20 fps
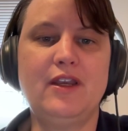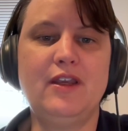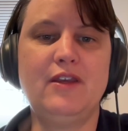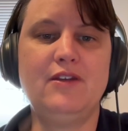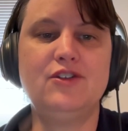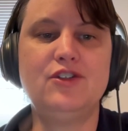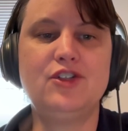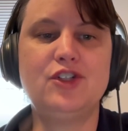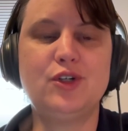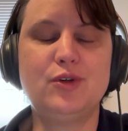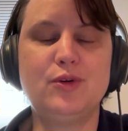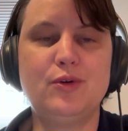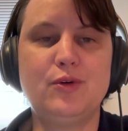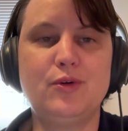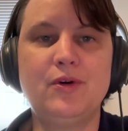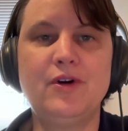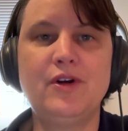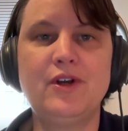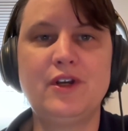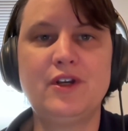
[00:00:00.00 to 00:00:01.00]

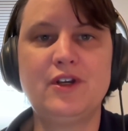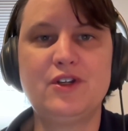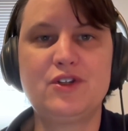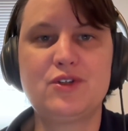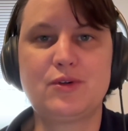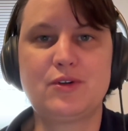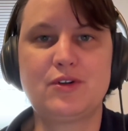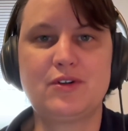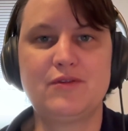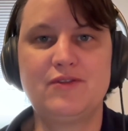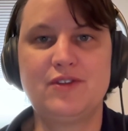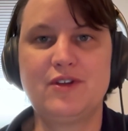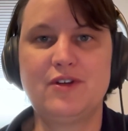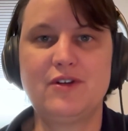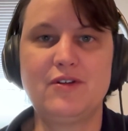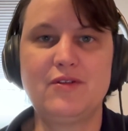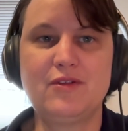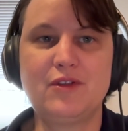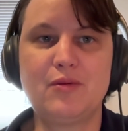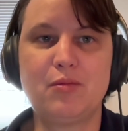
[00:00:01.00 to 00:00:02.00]
into sort of
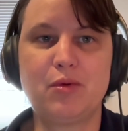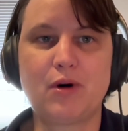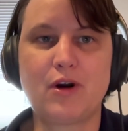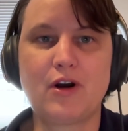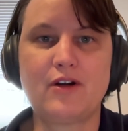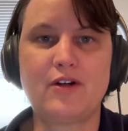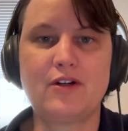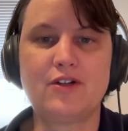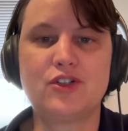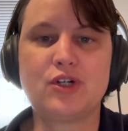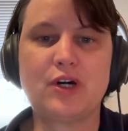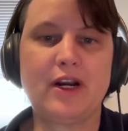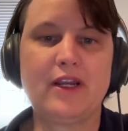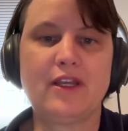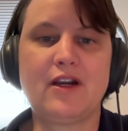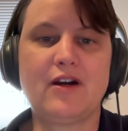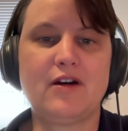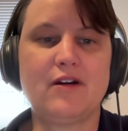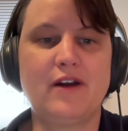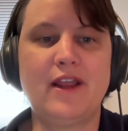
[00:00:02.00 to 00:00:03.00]
the broader
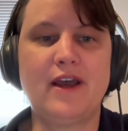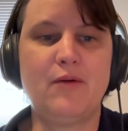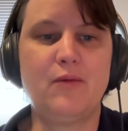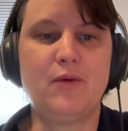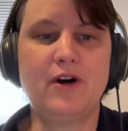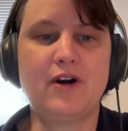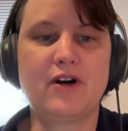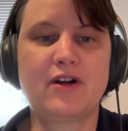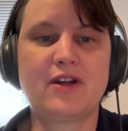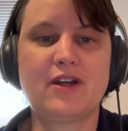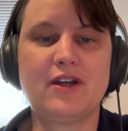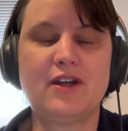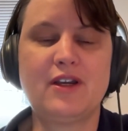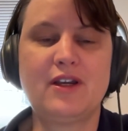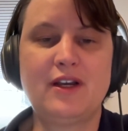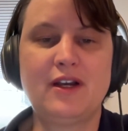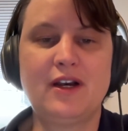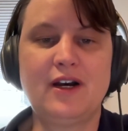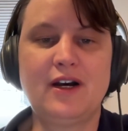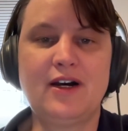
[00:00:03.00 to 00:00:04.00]
TRICARE network.
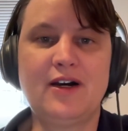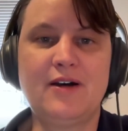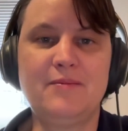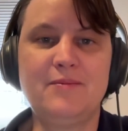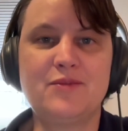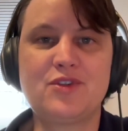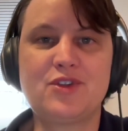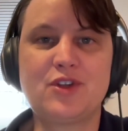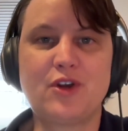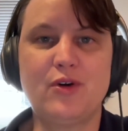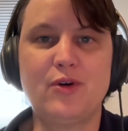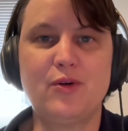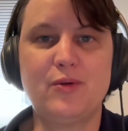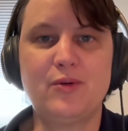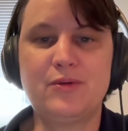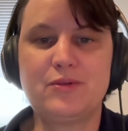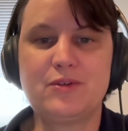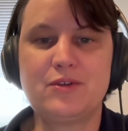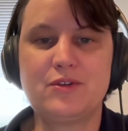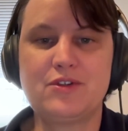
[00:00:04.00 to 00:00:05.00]

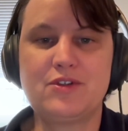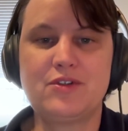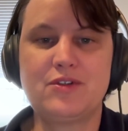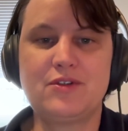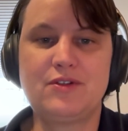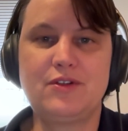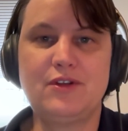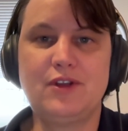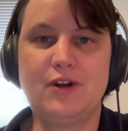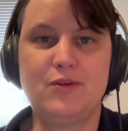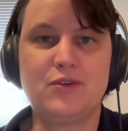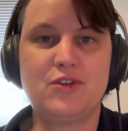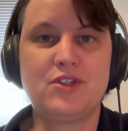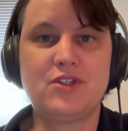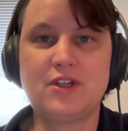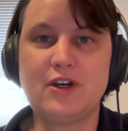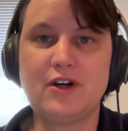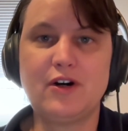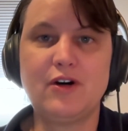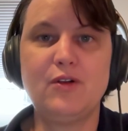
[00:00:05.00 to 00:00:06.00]
So,
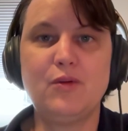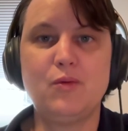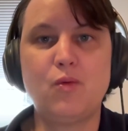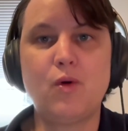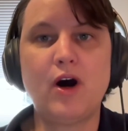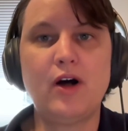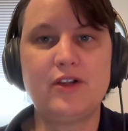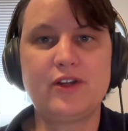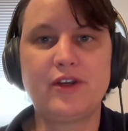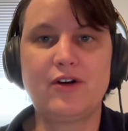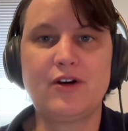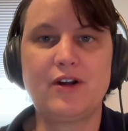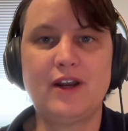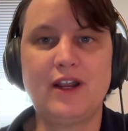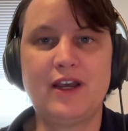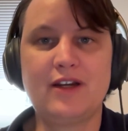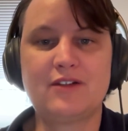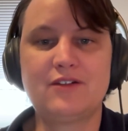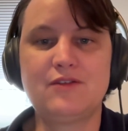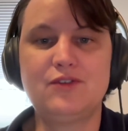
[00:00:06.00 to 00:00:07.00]
still, while you're on
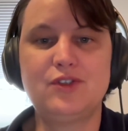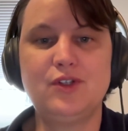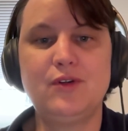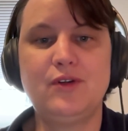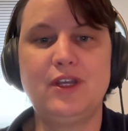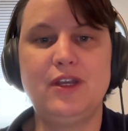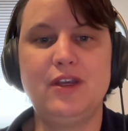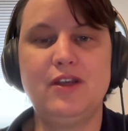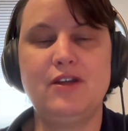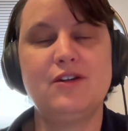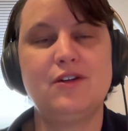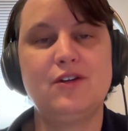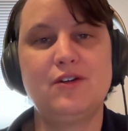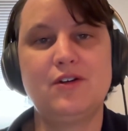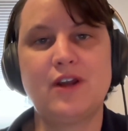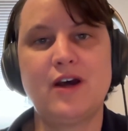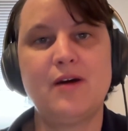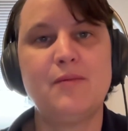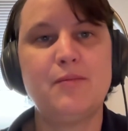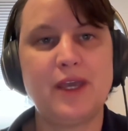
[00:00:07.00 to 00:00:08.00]
active duty, you're
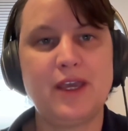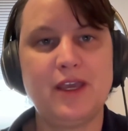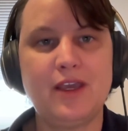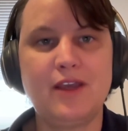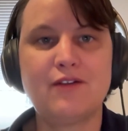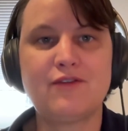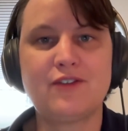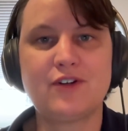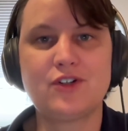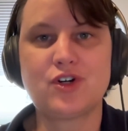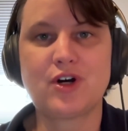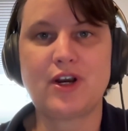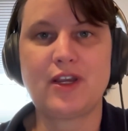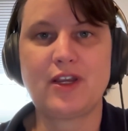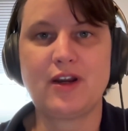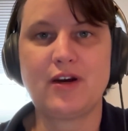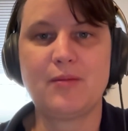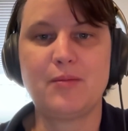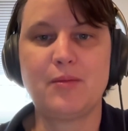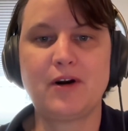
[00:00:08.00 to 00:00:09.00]
not paying for
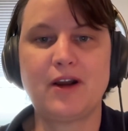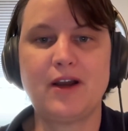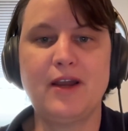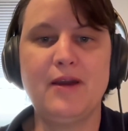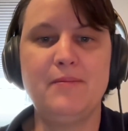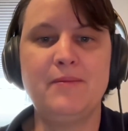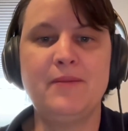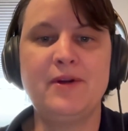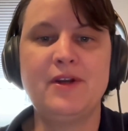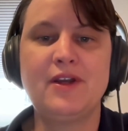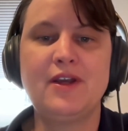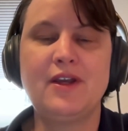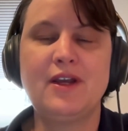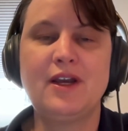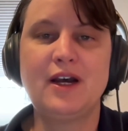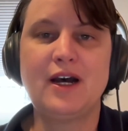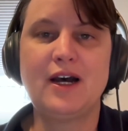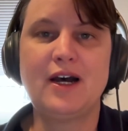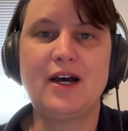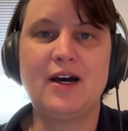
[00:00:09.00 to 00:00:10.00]
TRICARE Prime,
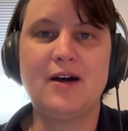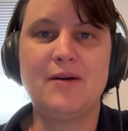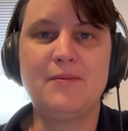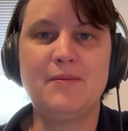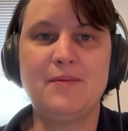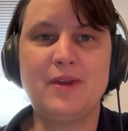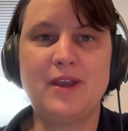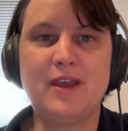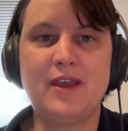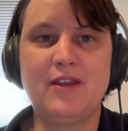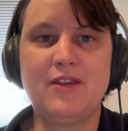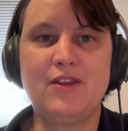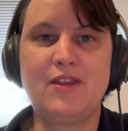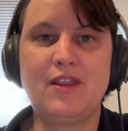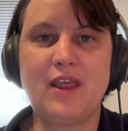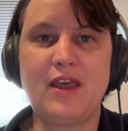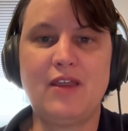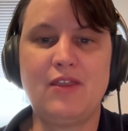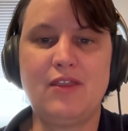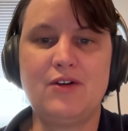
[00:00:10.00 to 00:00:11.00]

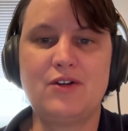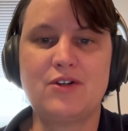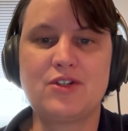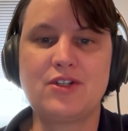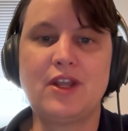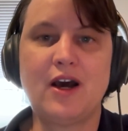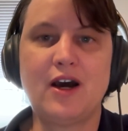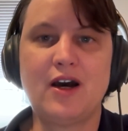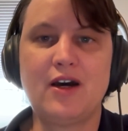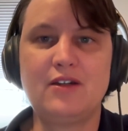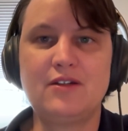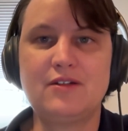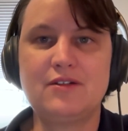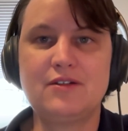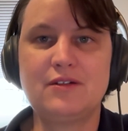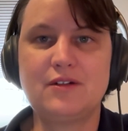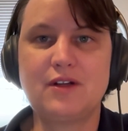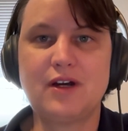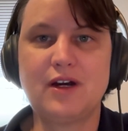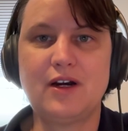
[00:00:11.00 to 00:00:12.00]
and there's not
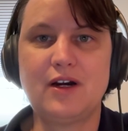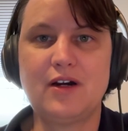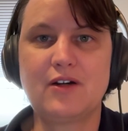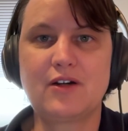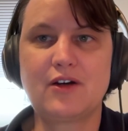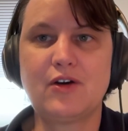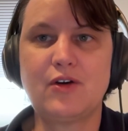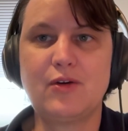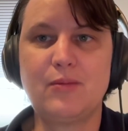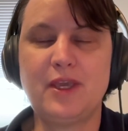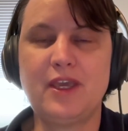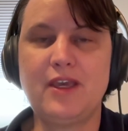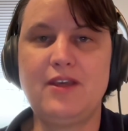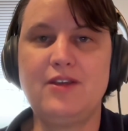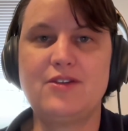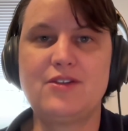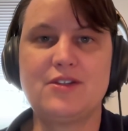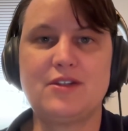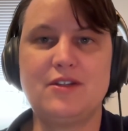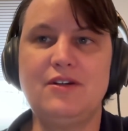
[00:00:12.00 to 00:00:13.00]

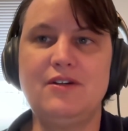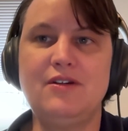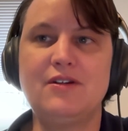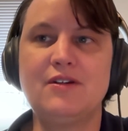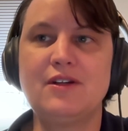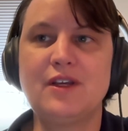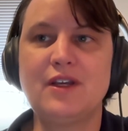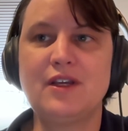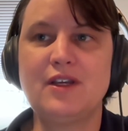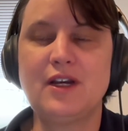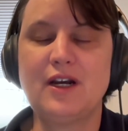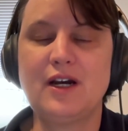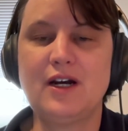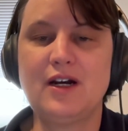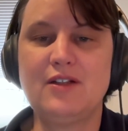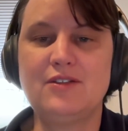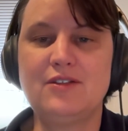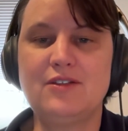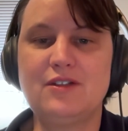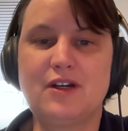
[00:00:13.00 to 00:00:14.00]
copays and
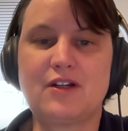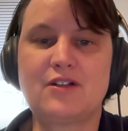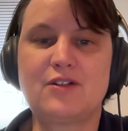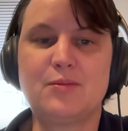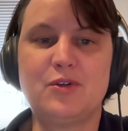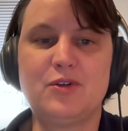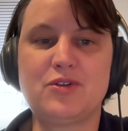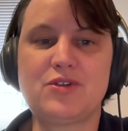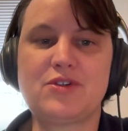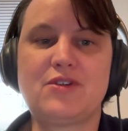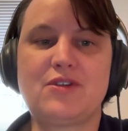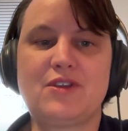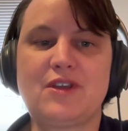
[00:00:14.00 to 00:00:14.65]
deductibles,